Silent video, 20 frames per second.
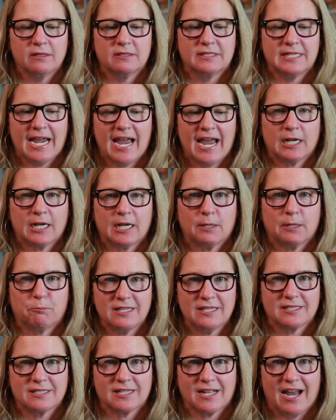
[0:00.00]
Dak
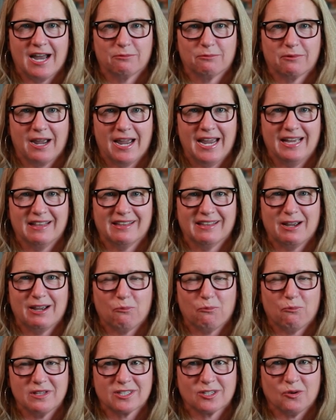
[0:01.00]
Prescott, right? Like,
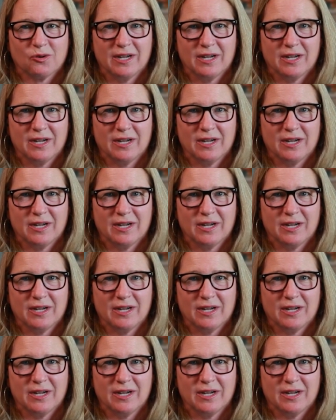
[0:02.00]
what's going